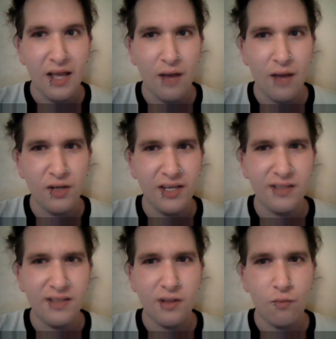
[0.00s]
how to
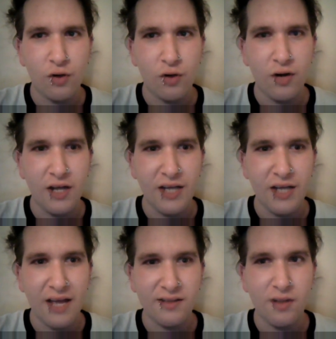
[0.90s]
get somewhere and you
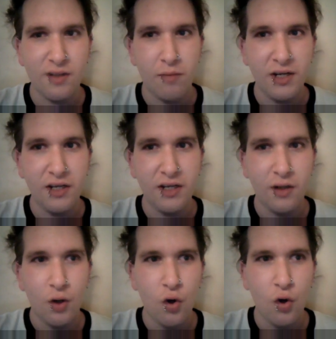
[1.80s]
ask somebody
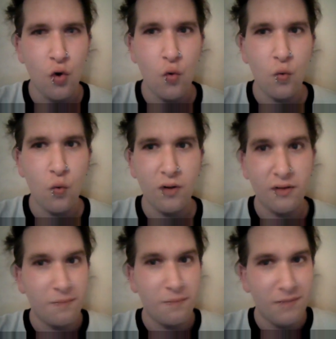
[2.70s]
who,
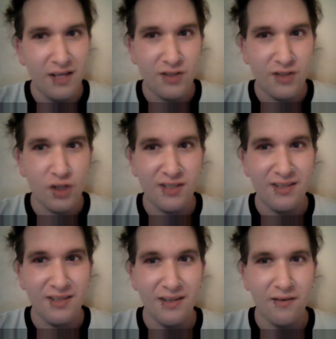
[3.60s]
it's
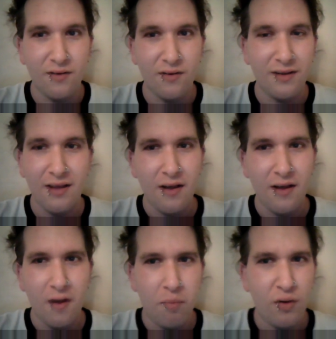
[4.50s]
just
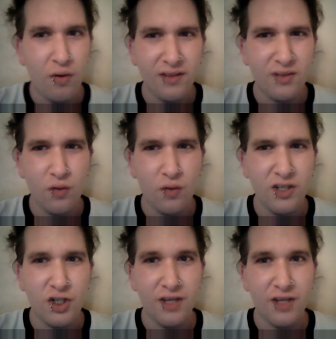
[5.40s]
a pointless
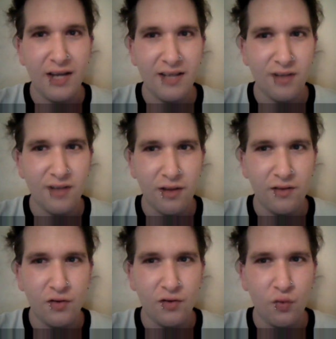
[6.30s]
question that has
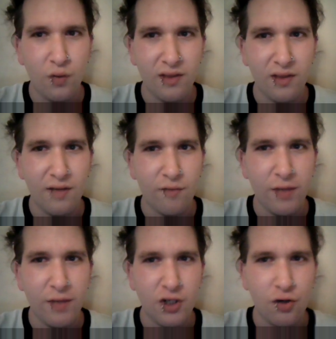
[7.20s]
nothing to do with the
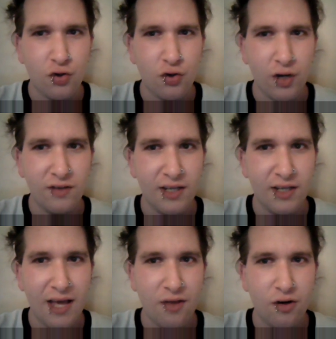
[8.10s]
information you're trying to
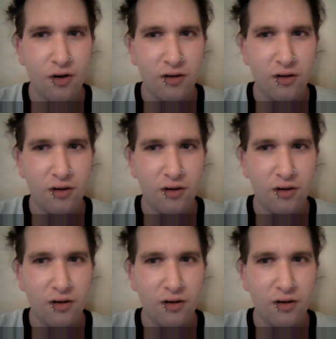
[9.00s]
gather.